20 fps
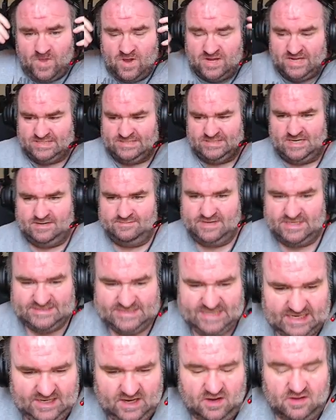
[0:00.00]
Okay, sorry
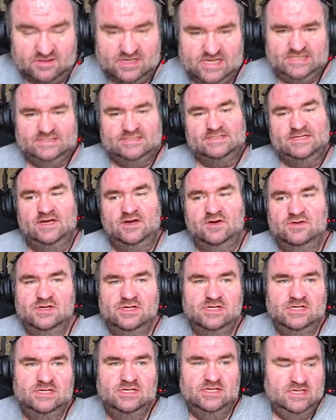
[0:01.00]
about that. Alright,
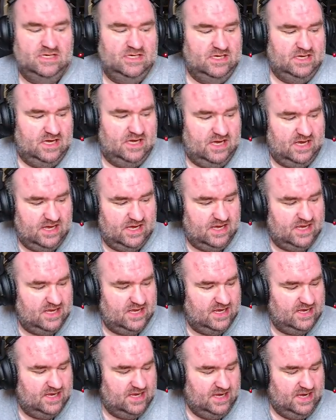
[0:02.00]
so I
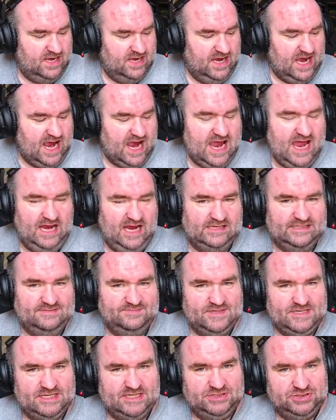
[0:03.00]
had
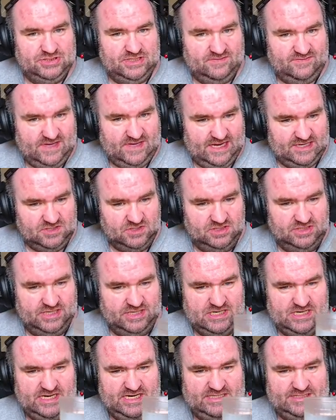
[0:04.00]
something I shouldn't have had
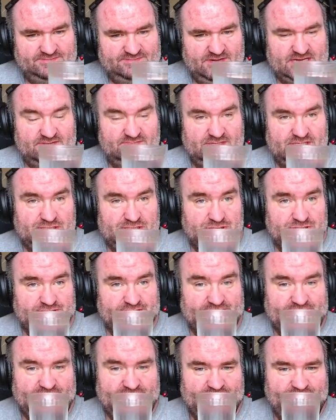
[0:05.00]
earlier, and it's making me
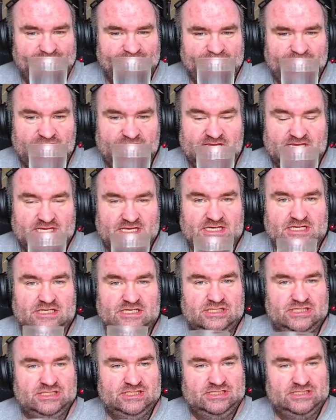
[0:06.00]
thirsty.
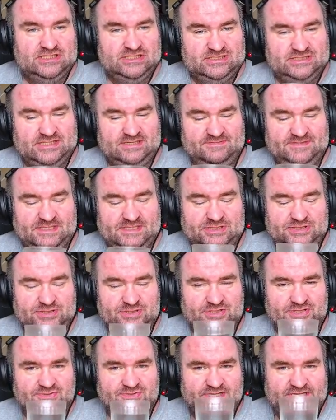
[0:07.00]
Something
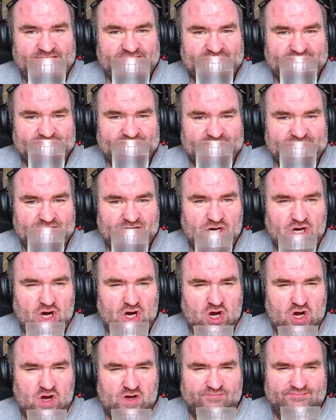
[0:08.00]
sugary.
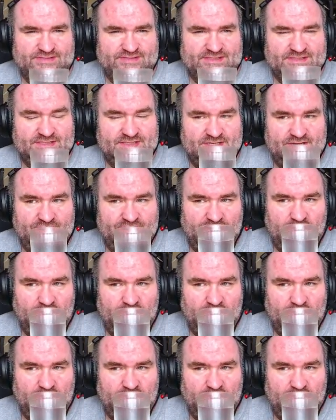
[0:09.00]
Carbs.